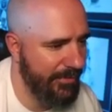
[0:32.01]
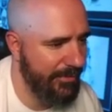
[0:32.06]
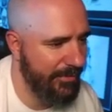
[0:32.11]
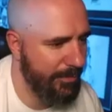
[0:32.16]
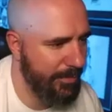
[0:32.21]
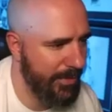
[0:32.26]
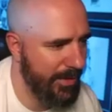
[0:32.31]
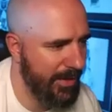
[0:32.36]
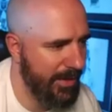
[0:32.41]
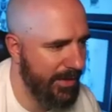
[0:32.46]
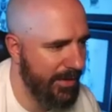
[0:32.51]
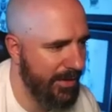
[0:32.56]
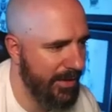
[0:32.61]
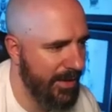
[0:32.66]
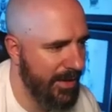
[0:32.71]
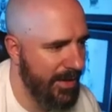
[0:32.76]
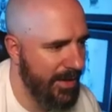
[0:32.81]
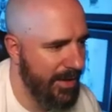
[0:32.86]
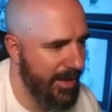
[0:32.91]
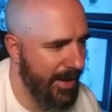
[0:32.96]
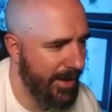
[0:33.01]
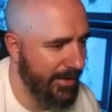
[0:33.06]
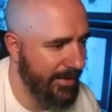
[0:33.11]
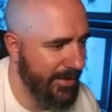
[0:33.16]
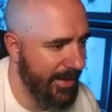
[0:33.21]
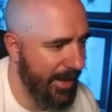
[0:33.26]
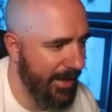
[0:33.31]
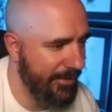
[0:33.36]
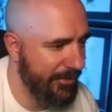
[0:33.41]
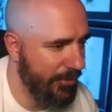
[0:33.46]
speed, and
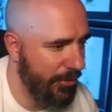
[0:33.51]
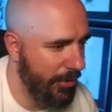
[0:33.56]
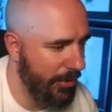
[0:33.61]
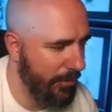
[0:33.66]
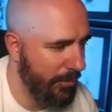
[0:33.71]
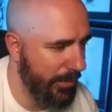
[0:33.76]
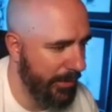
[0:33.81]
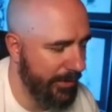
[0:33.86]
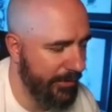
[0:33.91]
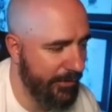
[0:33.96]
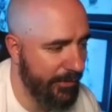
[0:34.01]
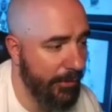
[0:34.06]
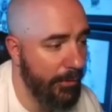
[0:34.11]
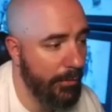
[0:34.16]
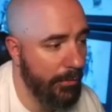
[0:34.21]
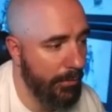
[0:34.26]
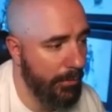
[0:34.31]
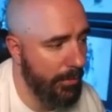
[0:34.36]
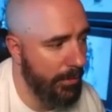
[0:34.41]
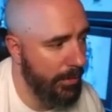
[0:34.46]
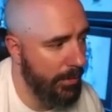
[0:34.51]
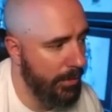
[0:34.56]
Gage Hardwick 2.